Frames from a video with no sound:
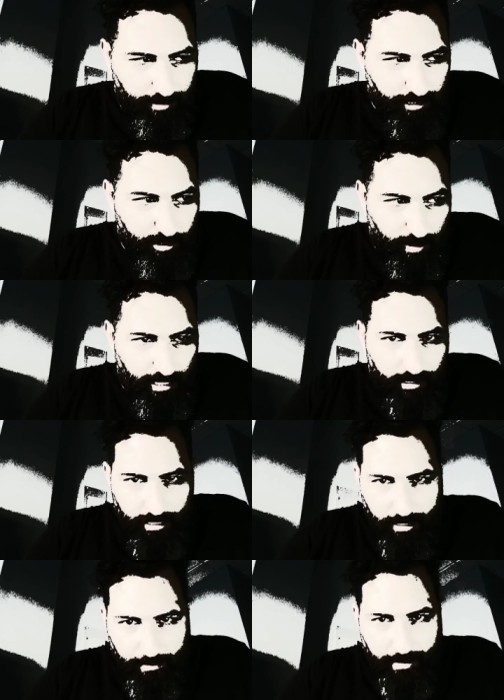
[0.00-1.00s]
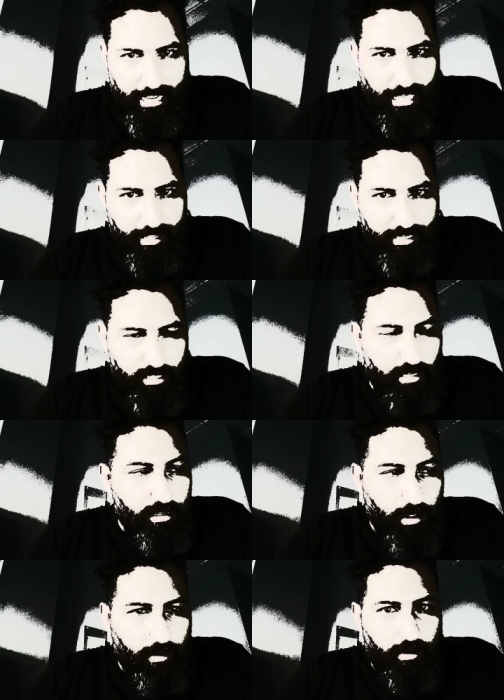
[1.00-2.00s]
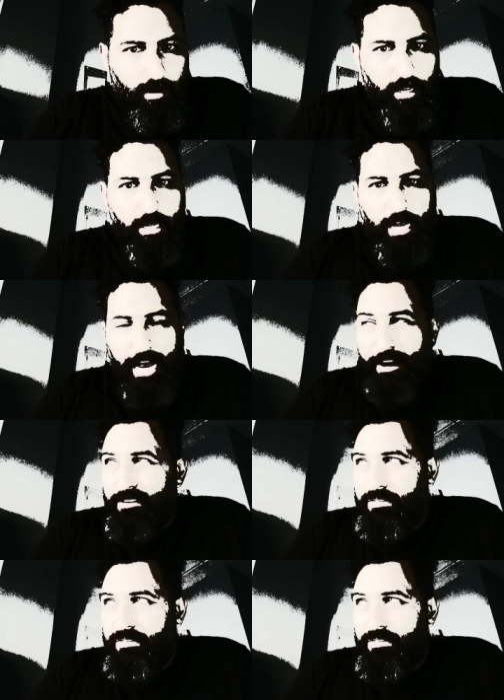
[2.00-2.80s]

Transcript: as well, making this another out of